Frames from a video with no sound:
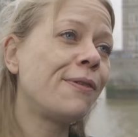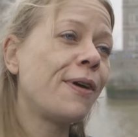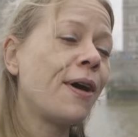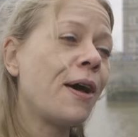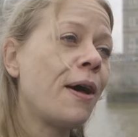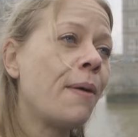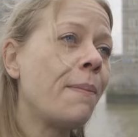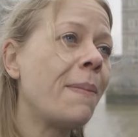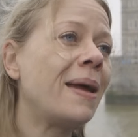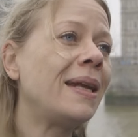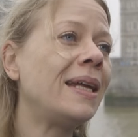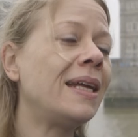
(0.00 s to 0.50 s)

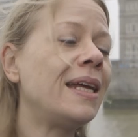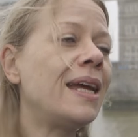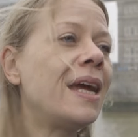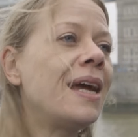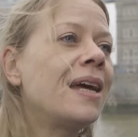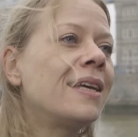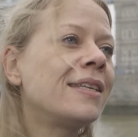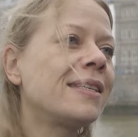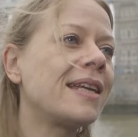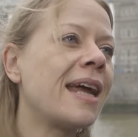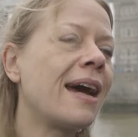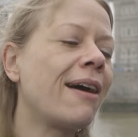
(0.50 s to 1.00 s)
for many
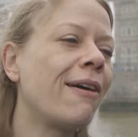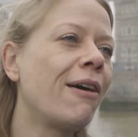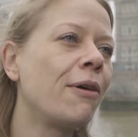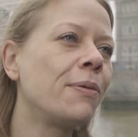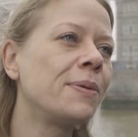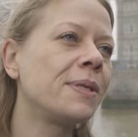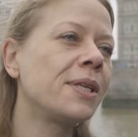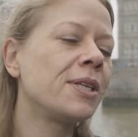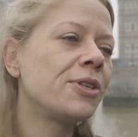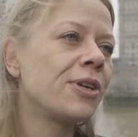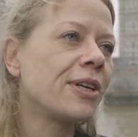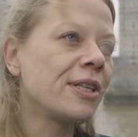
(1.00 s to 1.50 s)
years now. I
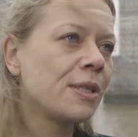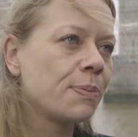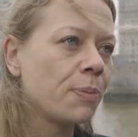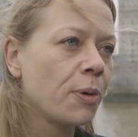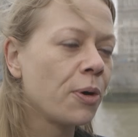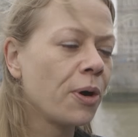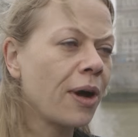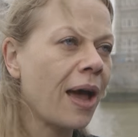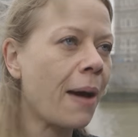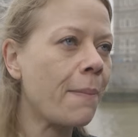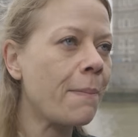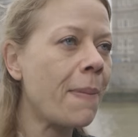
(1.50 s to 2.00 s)
was a
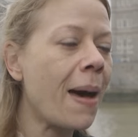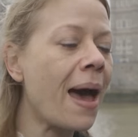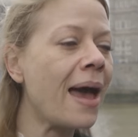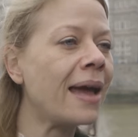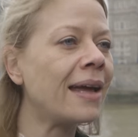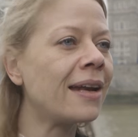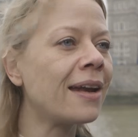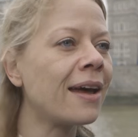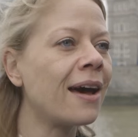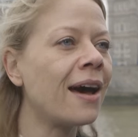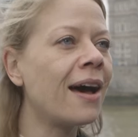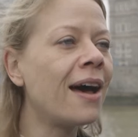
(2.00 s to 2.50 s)
transport
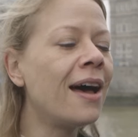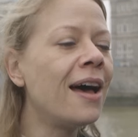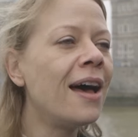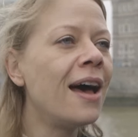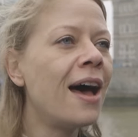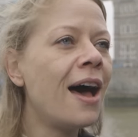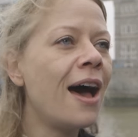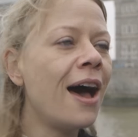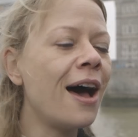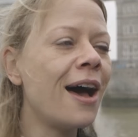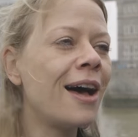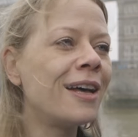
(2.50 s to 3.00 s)
campaigner
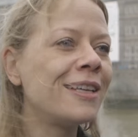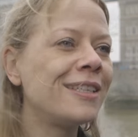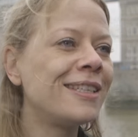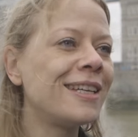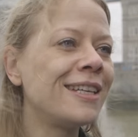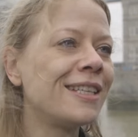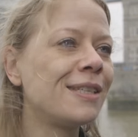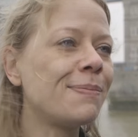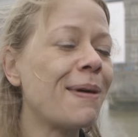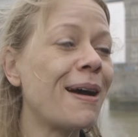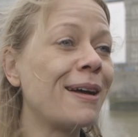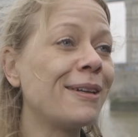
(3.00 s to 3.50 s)

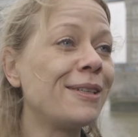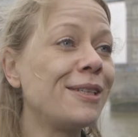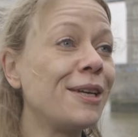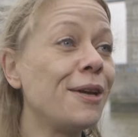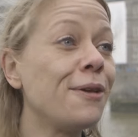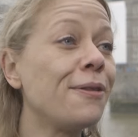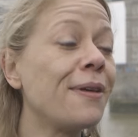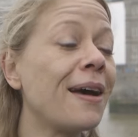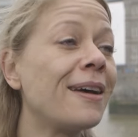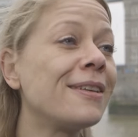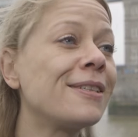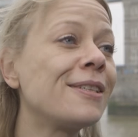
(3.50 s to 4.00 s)
since about
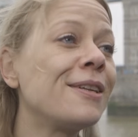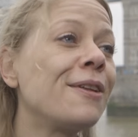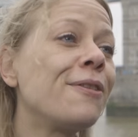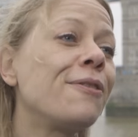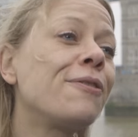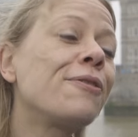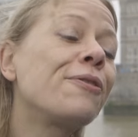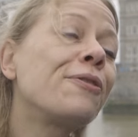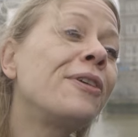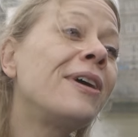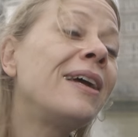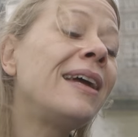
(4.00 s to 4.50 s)

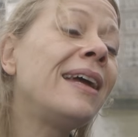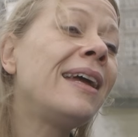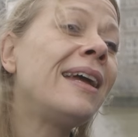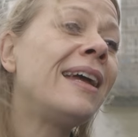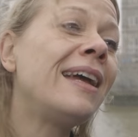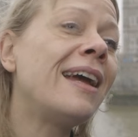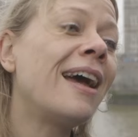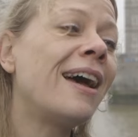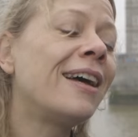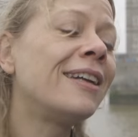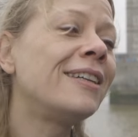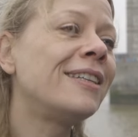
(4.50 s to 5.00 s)

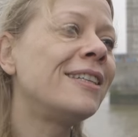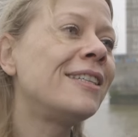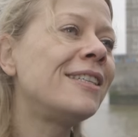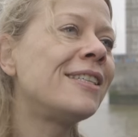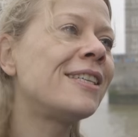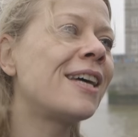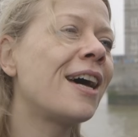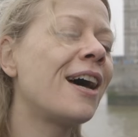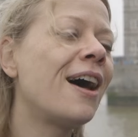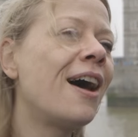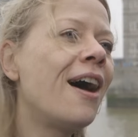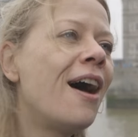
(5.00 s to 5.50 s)
2003,
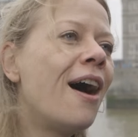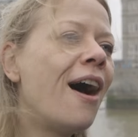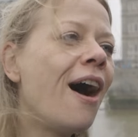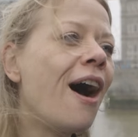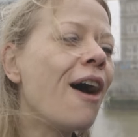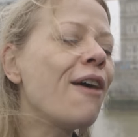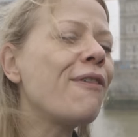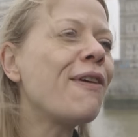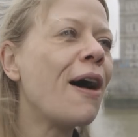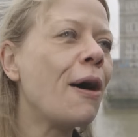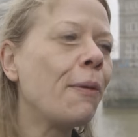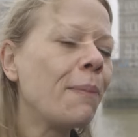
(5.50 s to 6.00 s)
and
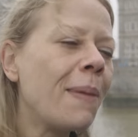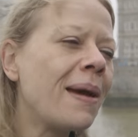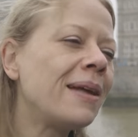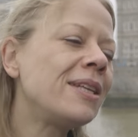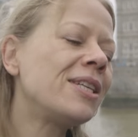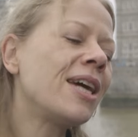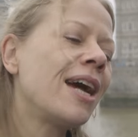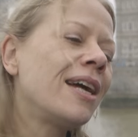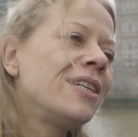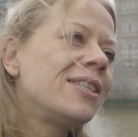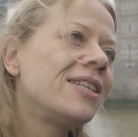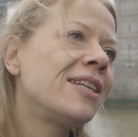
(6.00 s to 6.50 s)
I've helped make
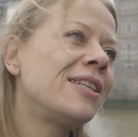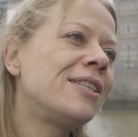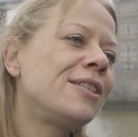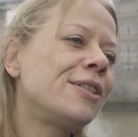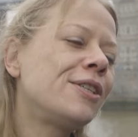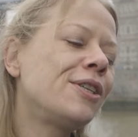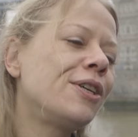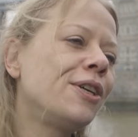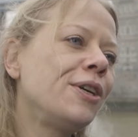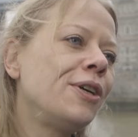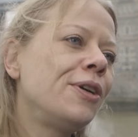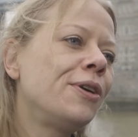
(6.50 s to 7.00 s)
changes
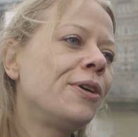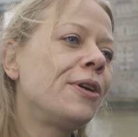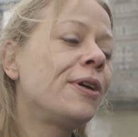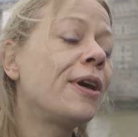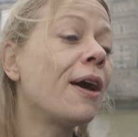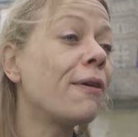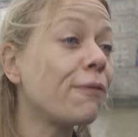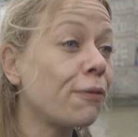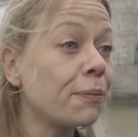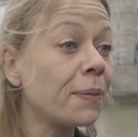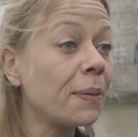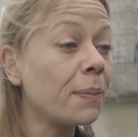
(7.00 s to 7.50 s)
to
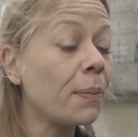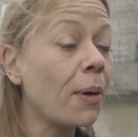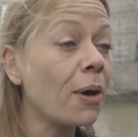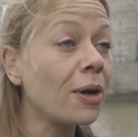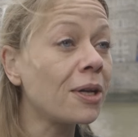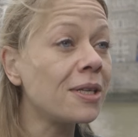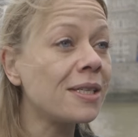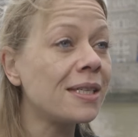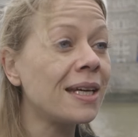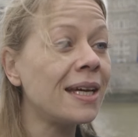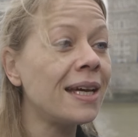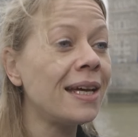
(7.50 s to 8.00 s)
government
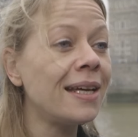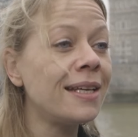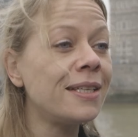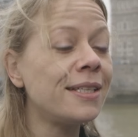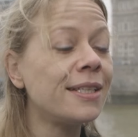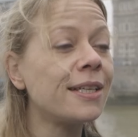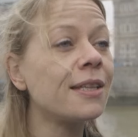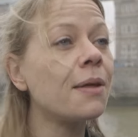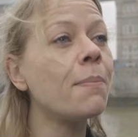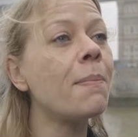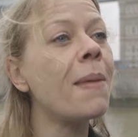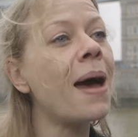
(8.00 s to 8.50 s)
policies,
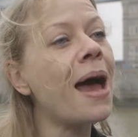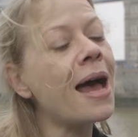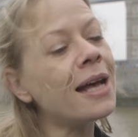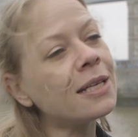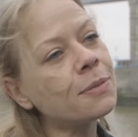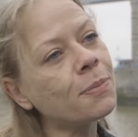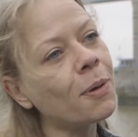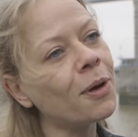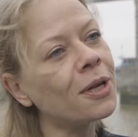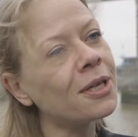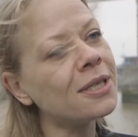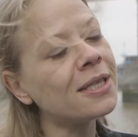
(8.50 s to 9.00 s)
to the
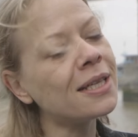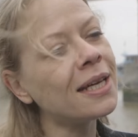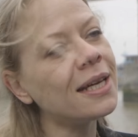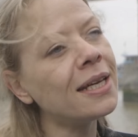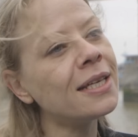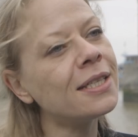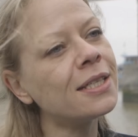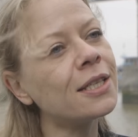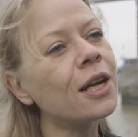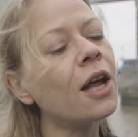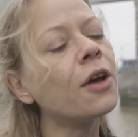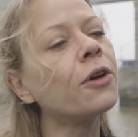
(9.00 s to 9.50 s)
mayor's
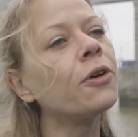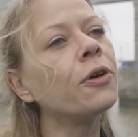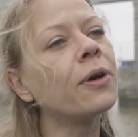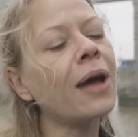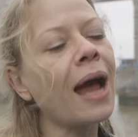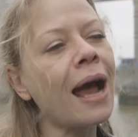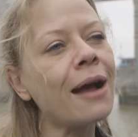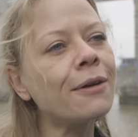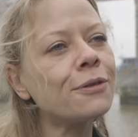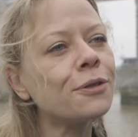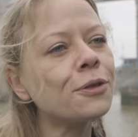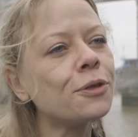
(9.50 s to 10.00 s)
policies, to local
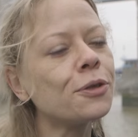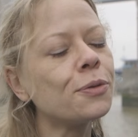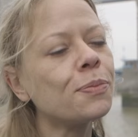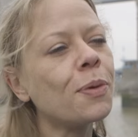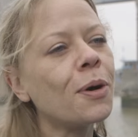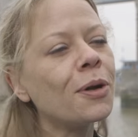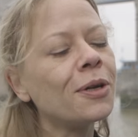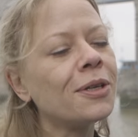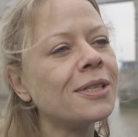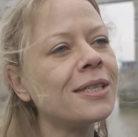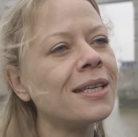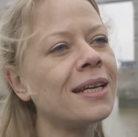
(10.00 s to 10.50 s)
council's
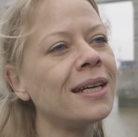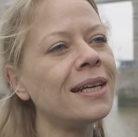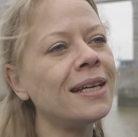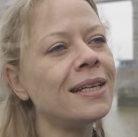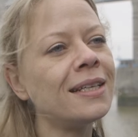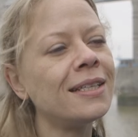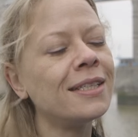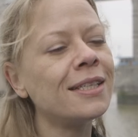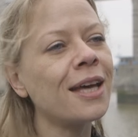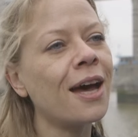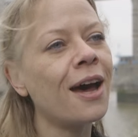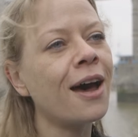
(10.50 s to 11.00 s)

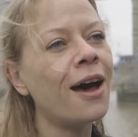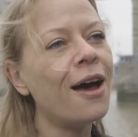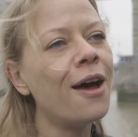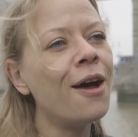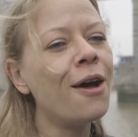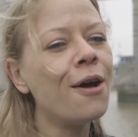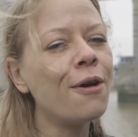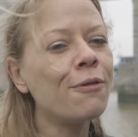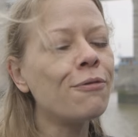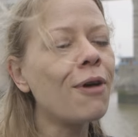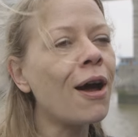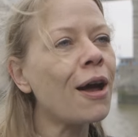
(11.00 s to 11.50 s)
policies,
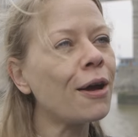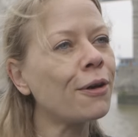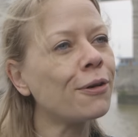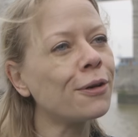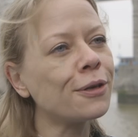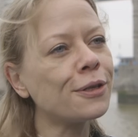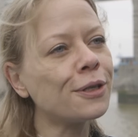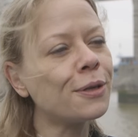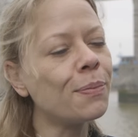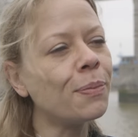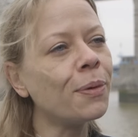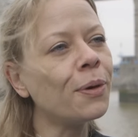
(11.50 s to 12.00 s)
right
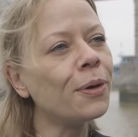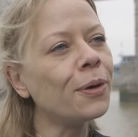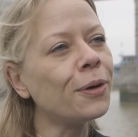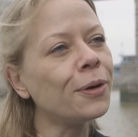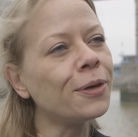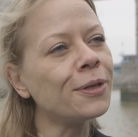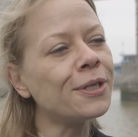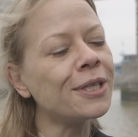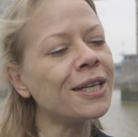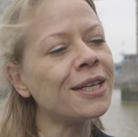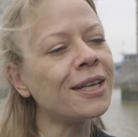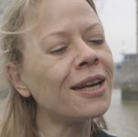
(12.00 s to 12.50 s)
across the
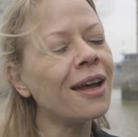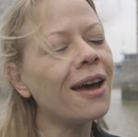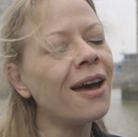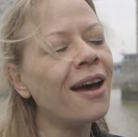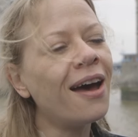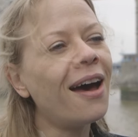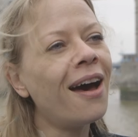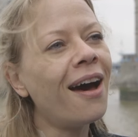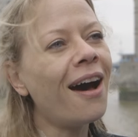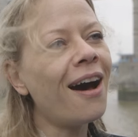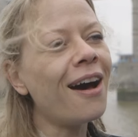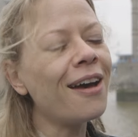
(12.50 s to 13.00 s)
board. And
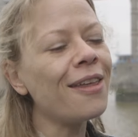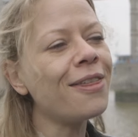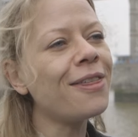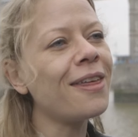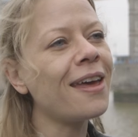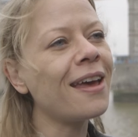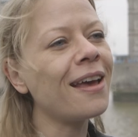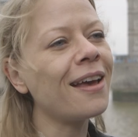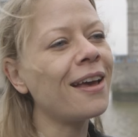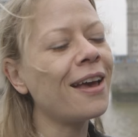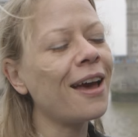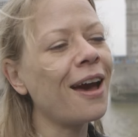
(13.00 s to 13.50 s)
I
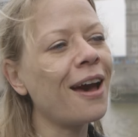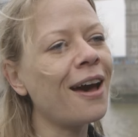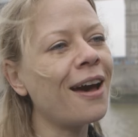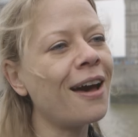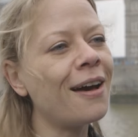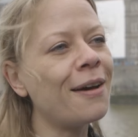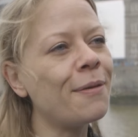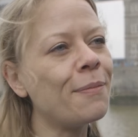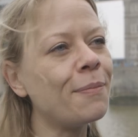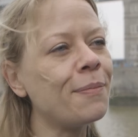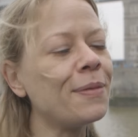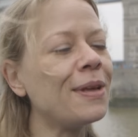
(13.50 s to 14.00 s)
think,
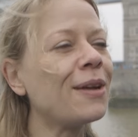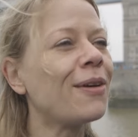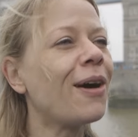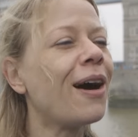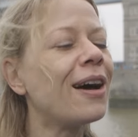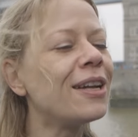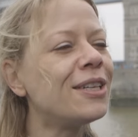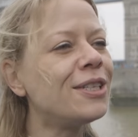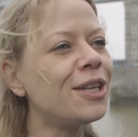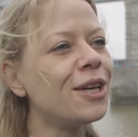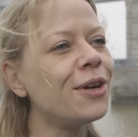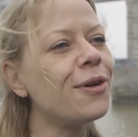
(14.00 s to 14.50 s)

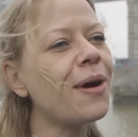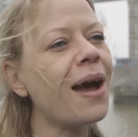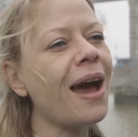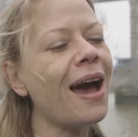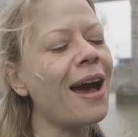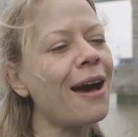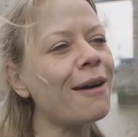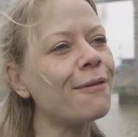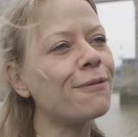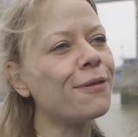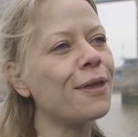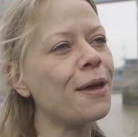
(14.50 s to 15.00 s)
I do
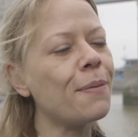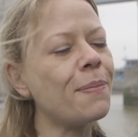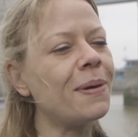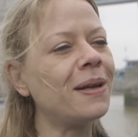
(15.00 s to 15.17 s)
have the